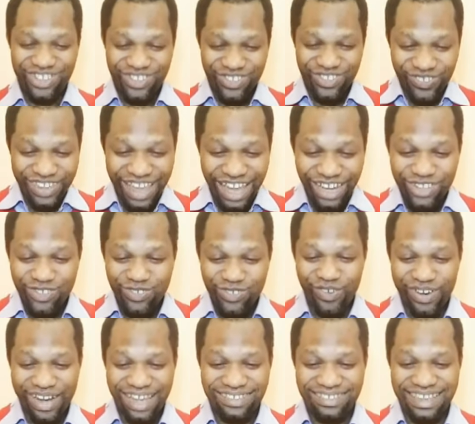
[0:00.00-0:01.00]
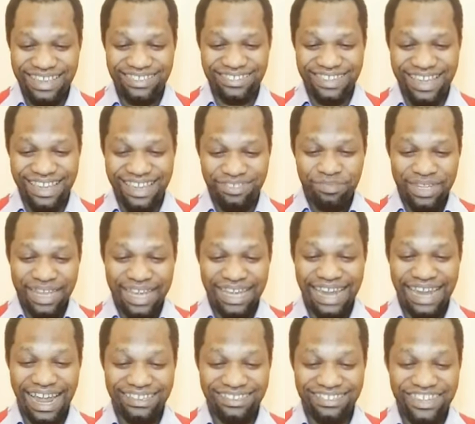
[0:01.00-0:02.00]
So that is what they are saying. It says,
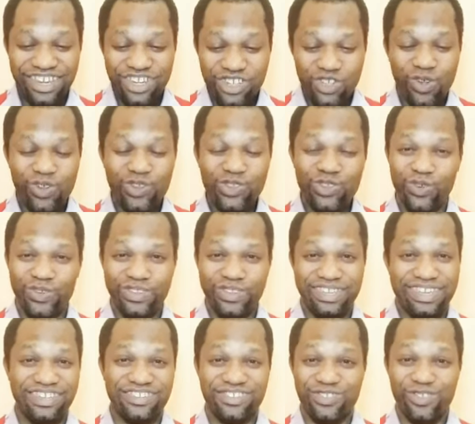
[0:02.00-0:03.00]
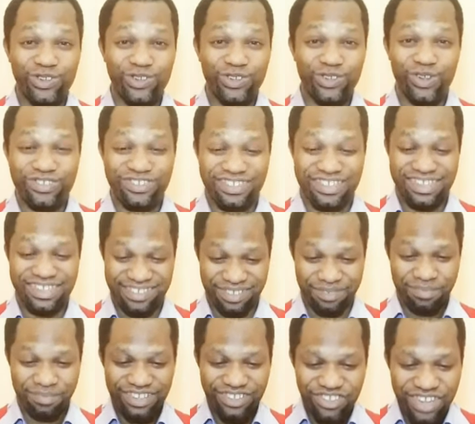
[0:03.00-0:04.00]
in addition to this, not just this,
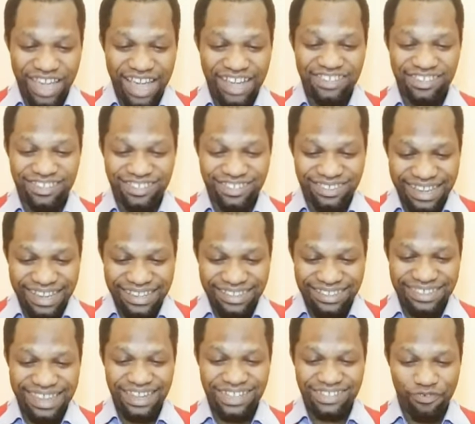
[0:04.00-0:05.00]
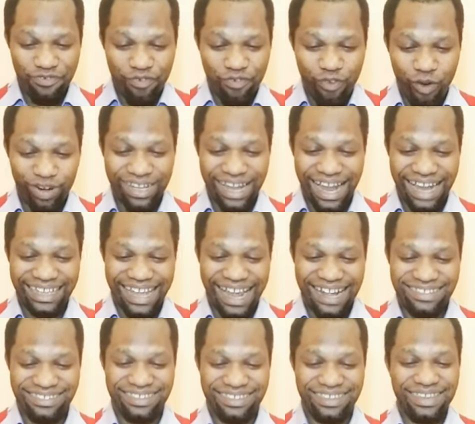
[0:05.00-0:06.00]
the church stated further
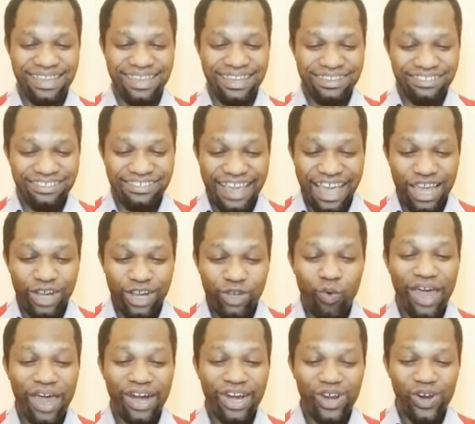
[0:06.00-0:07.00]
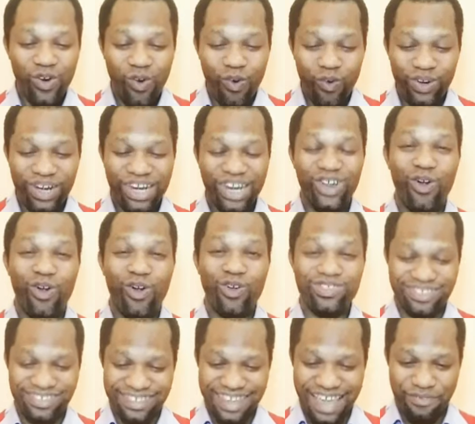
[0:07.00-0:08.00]
that January Holy
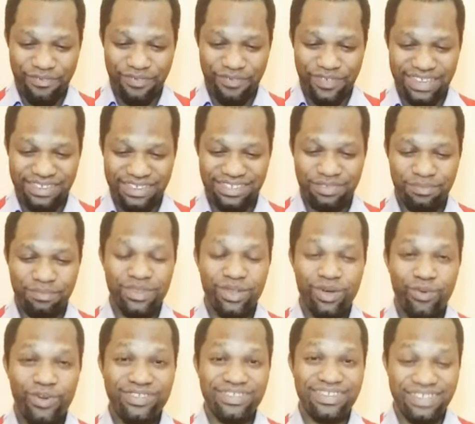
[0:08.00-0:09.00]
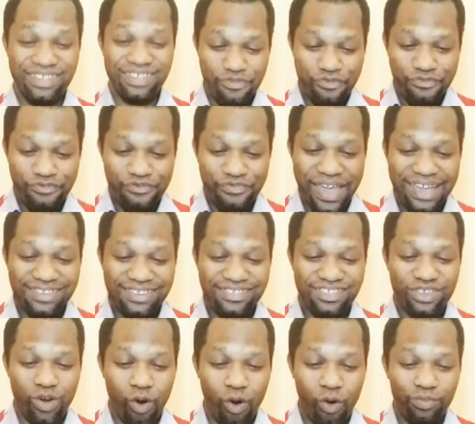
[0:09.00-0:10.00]
Ghost service, which is the
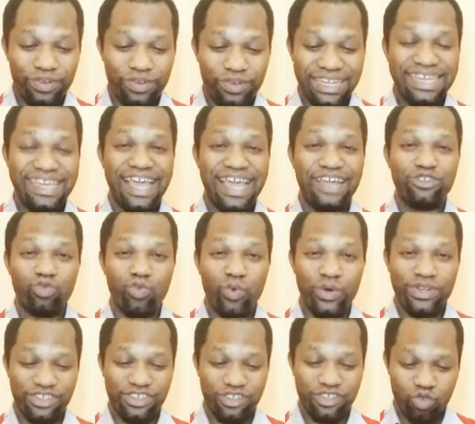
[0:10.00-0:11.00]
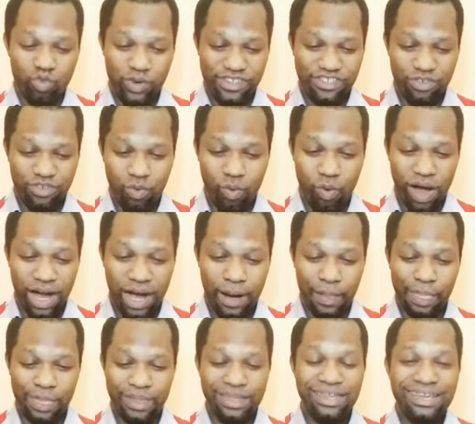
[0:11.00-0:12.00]
first of the year
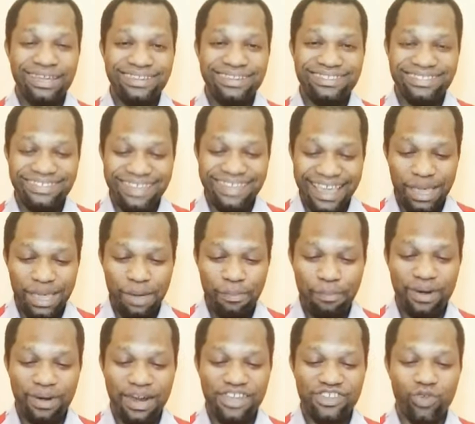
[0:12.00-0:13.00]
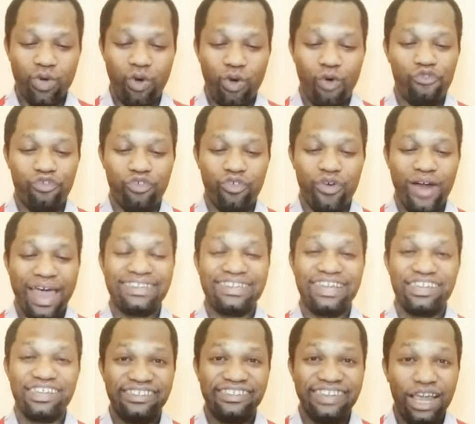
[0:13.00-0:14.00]
2021, taking place on
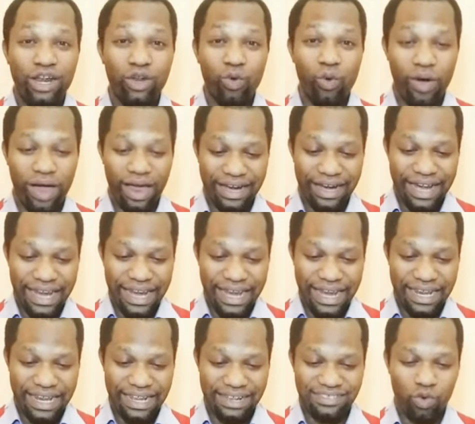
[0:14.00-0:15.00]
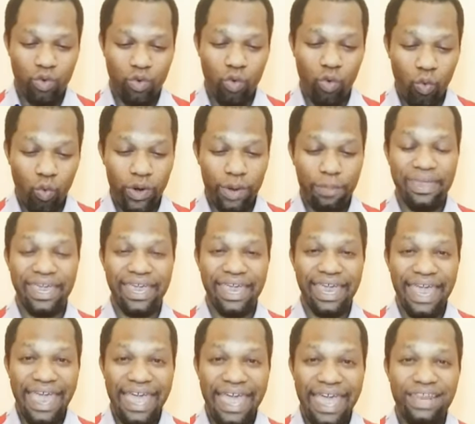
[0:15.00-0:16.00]
Friday, January 8th, will be
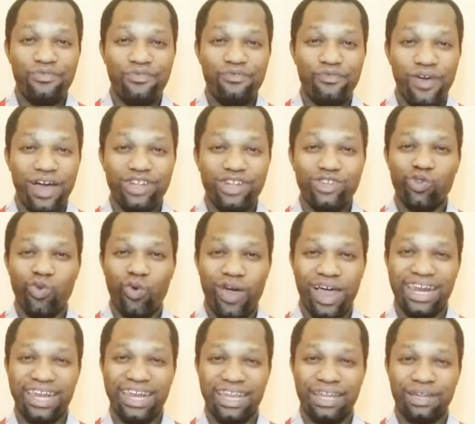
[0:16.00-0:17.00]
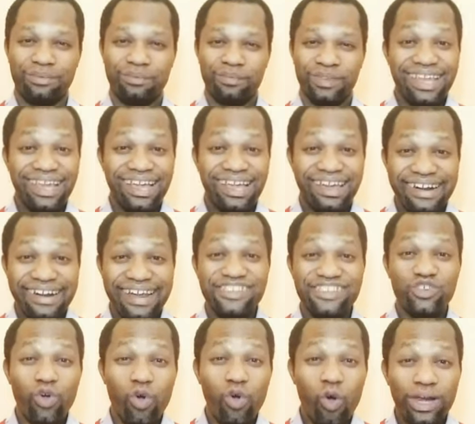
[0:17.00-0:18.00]
held virtually. The
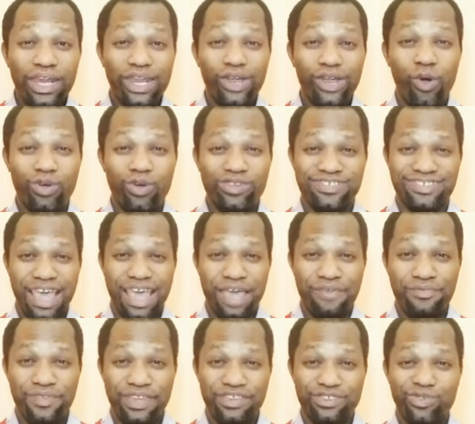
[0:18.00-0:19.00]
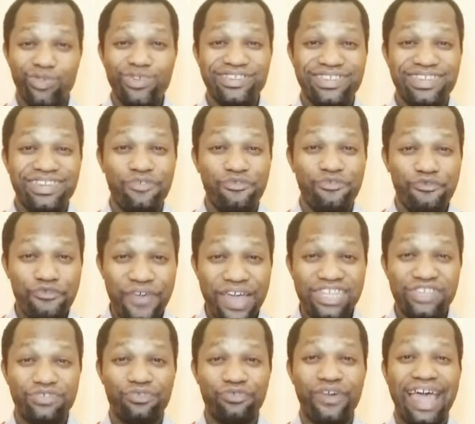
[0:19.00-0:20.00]
Great Holy Ghost service, which is the
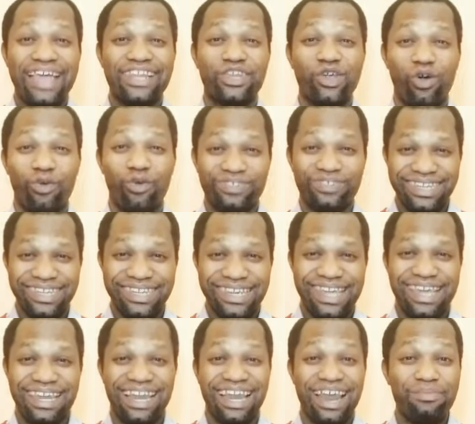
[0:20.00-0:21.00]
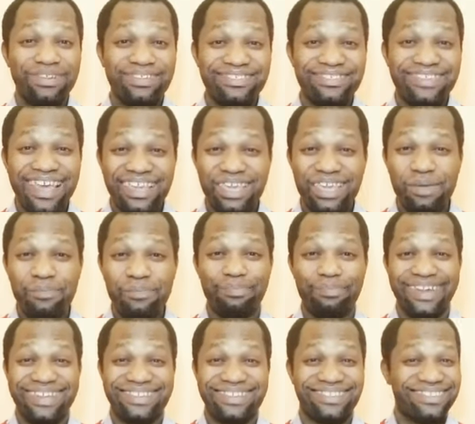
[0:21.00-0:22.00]
first Friday of the year that will be taking
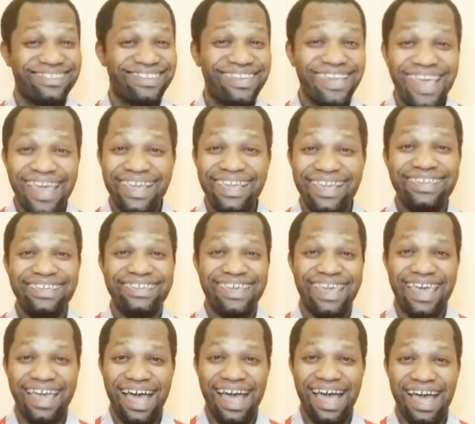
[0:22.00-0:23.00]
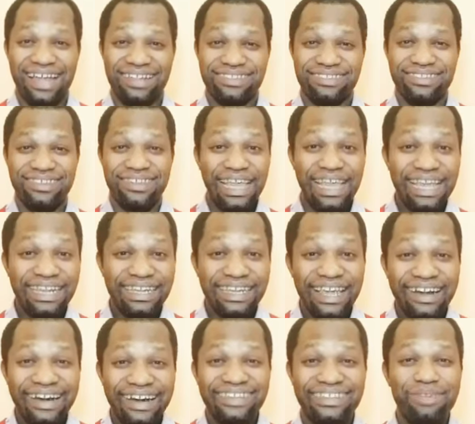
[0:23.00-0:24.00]
place year in, year out in
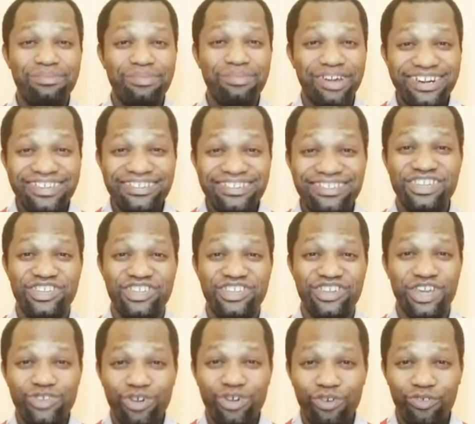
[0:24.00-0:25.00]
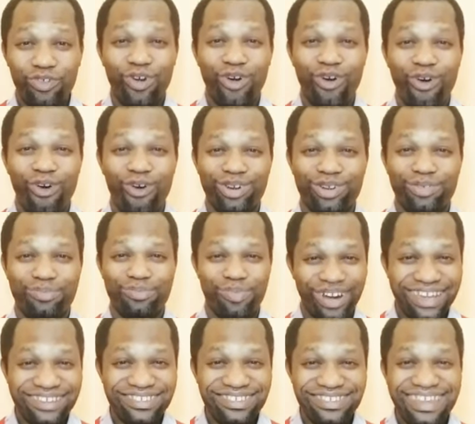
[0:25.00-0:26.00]
the Redeemed Christian Church of God, but
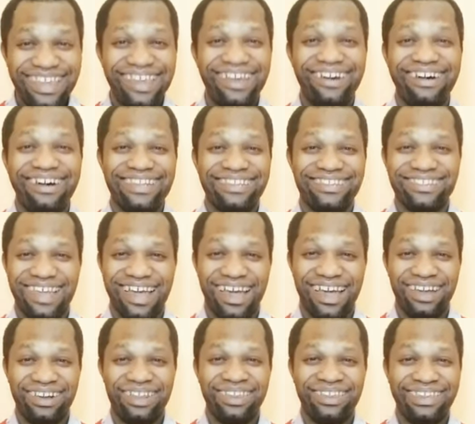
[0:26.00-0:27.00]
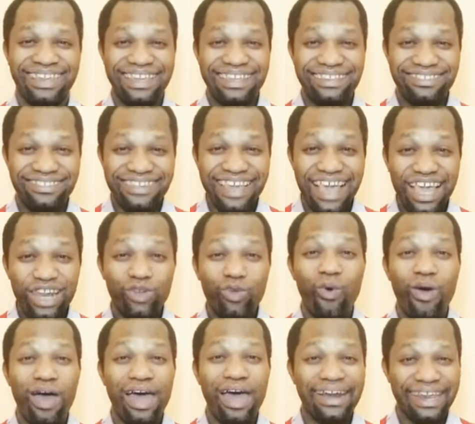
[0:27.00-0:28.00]
they are saying right now, in
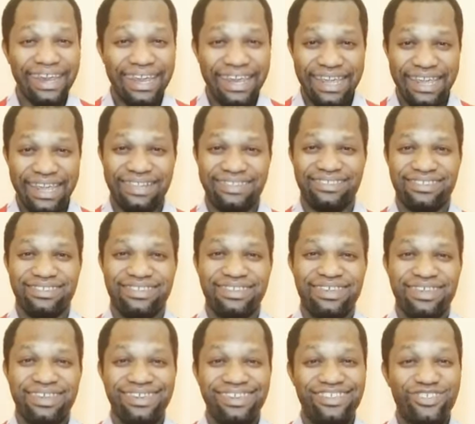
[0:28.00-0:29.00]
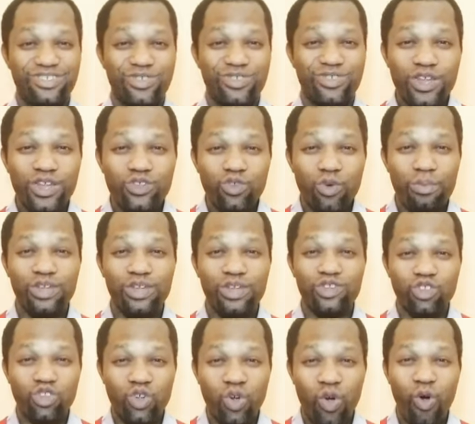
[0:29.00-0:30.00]
January 8th, is going to be
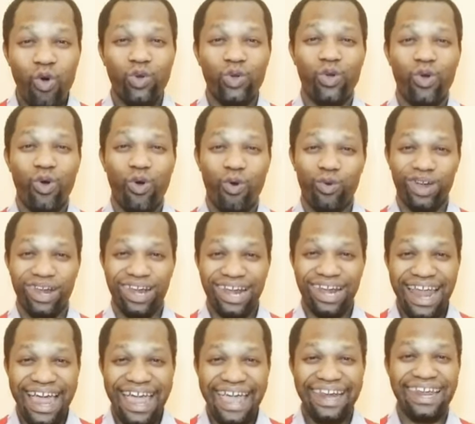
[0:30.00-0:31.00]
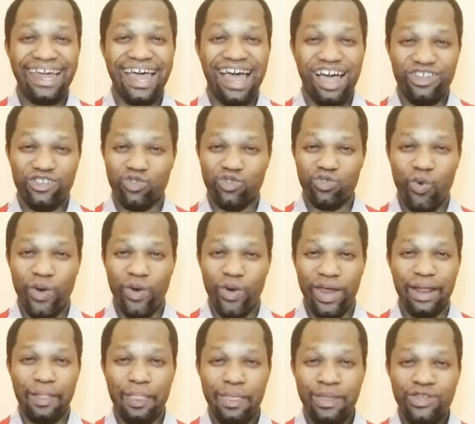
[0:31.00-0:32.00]
done online as well.